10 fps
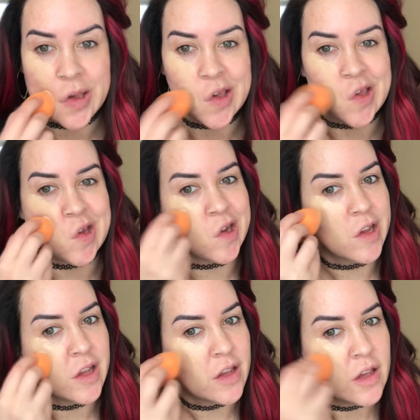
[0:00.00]
And
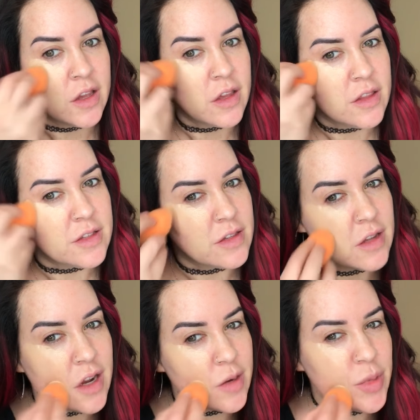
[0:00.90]
this is
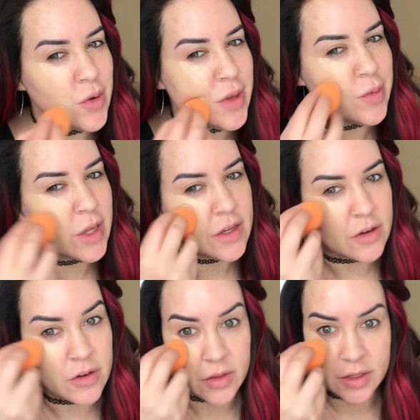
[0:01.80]
not a beauty blender,